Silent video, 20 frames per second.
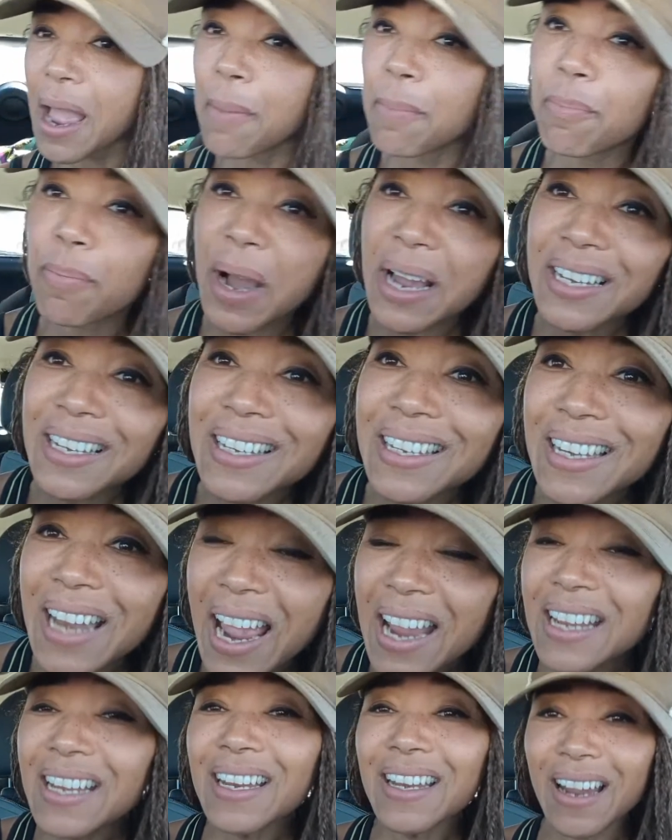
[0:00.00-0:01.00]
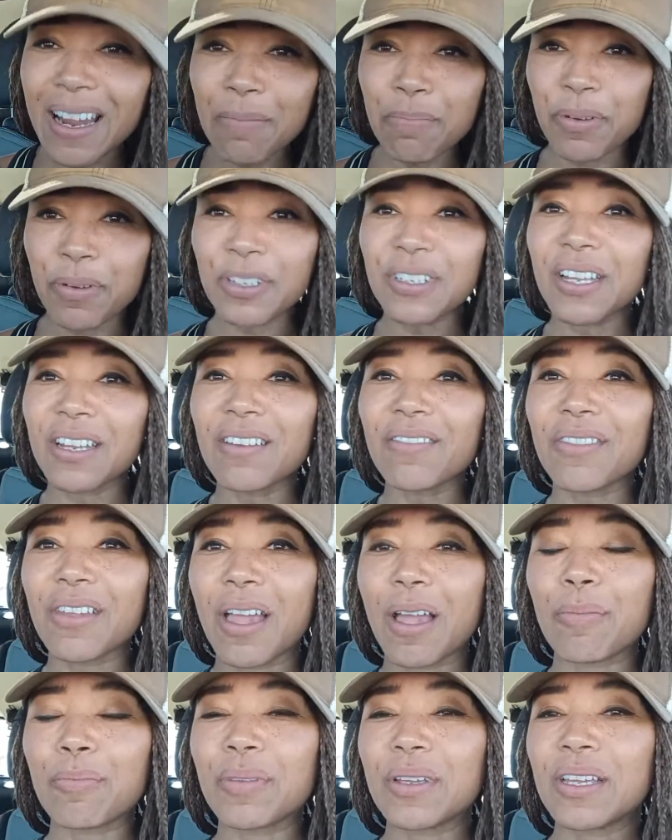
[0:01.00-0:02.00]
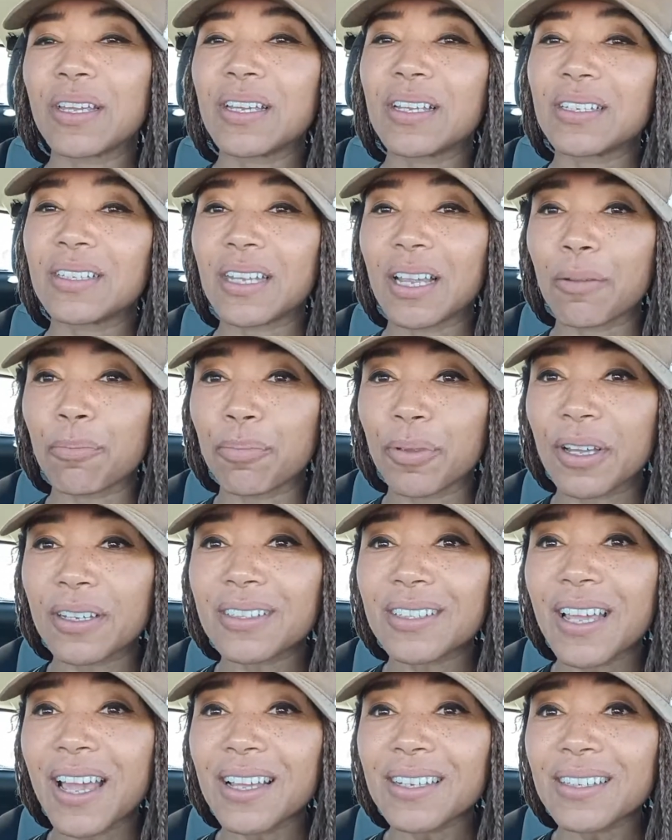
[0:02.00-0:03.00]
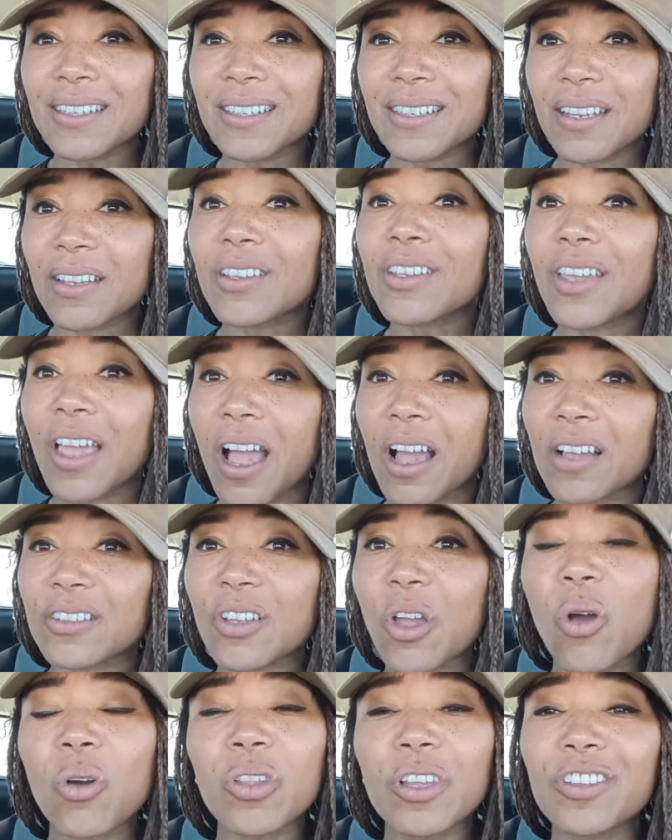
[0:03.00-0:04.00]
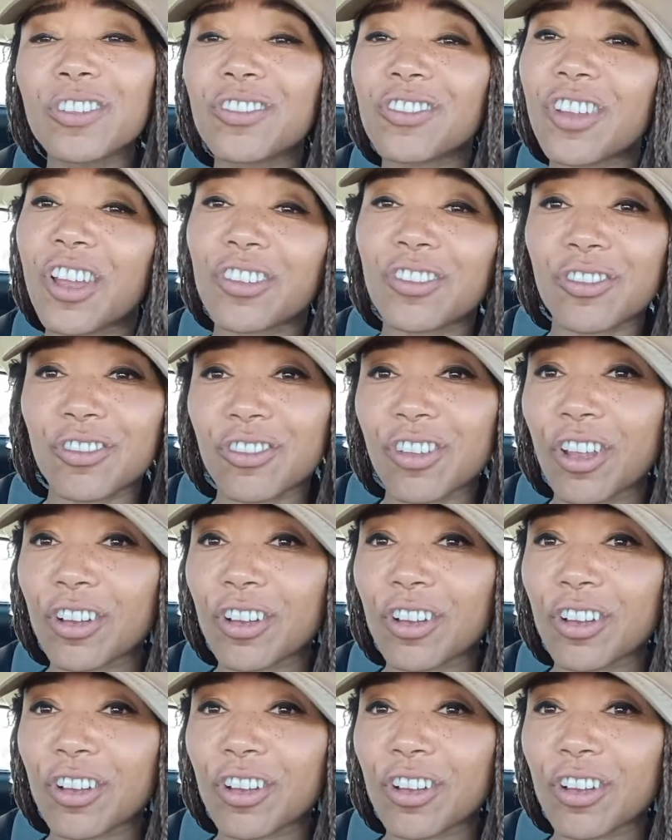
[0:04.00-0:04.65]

But 99% of them take blood tests. Yes. Oh, let's test.